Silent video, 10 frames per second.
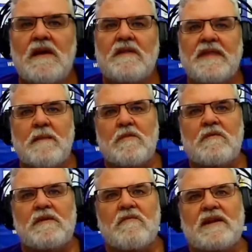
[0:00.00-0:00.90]
that
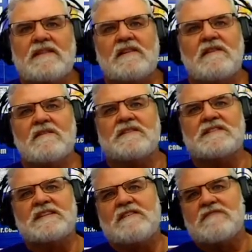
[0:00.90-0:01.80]
movie right there, The
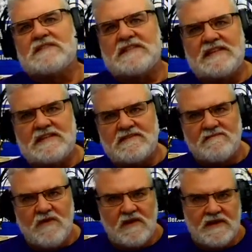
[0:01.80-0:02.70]
Secret Cities of
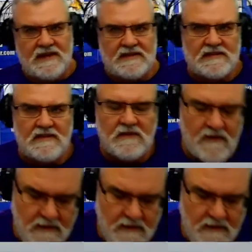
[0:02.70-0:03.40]
Mark Kistler.